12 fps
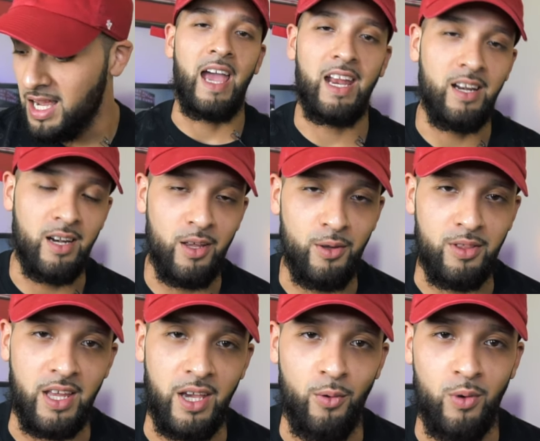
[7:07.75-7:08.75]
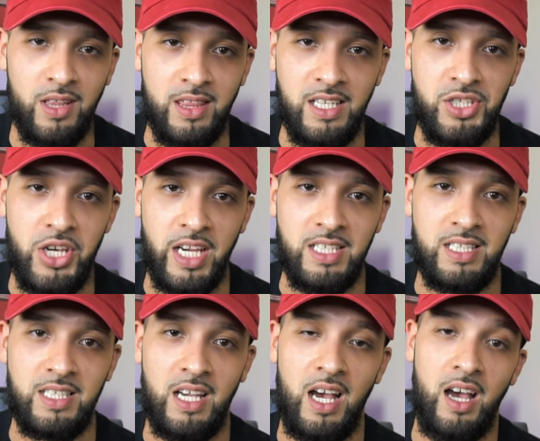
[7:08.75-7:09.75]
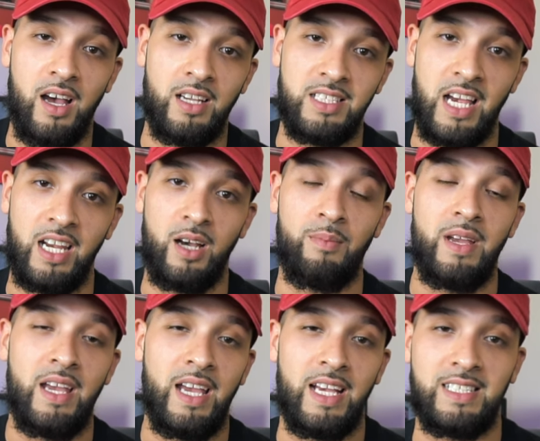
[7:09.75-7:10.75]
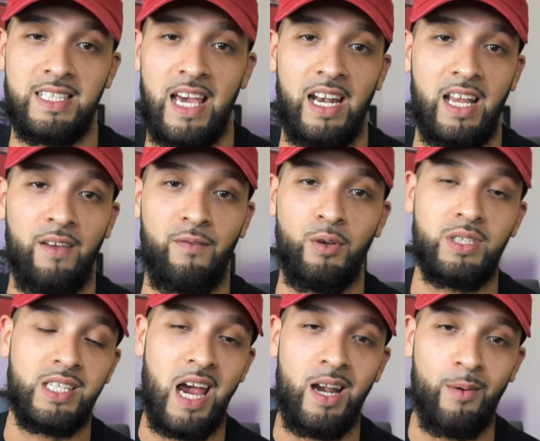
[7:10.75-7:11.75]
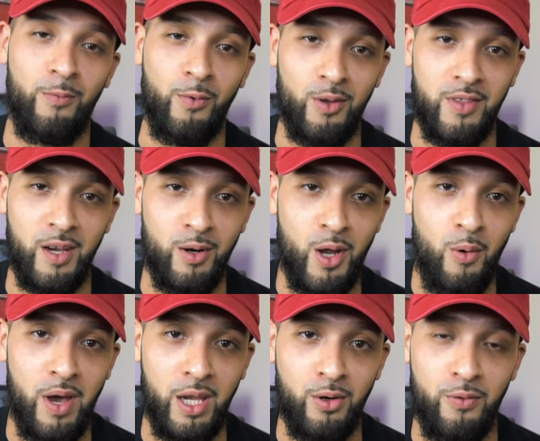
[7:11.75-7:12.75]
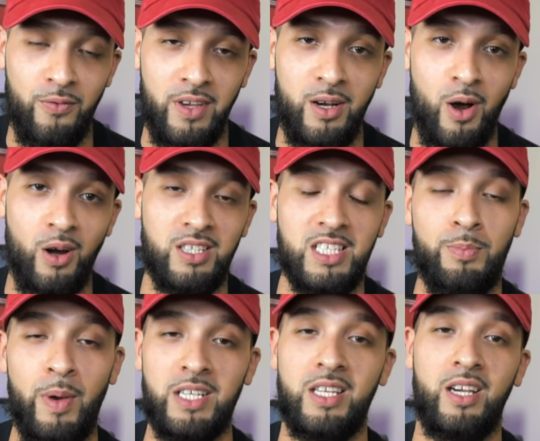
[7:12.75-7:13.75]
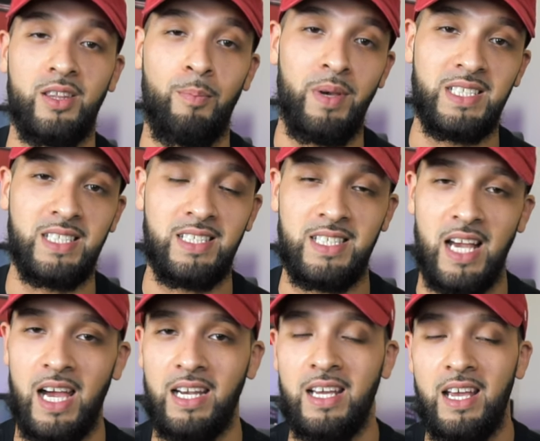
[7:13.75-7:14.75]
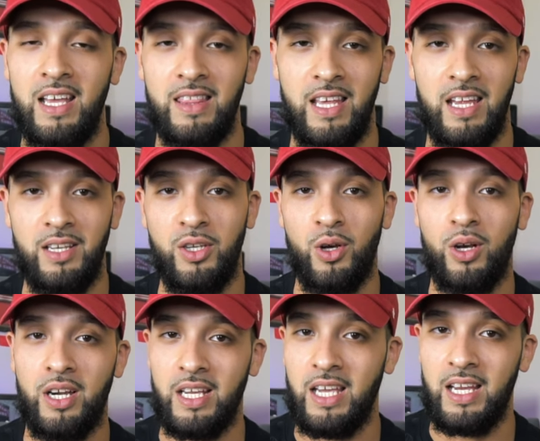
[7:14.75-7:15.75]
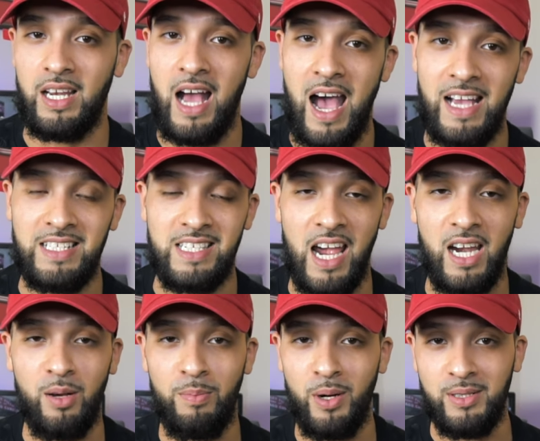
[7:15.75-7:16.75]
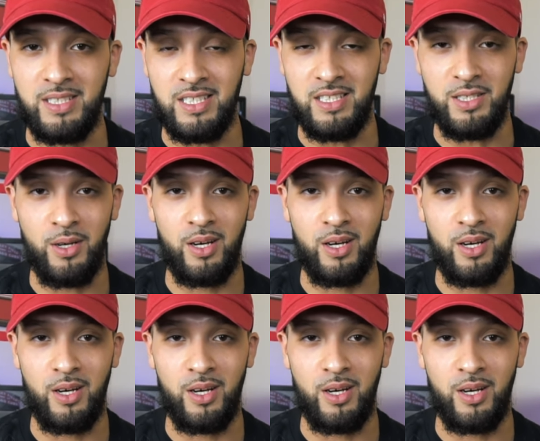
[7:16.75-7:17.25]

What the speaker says: And another thing with the Chase setup is that if you sign up for their no annual fee cards, especially on the business side, then you're gonna get high signup bonuses.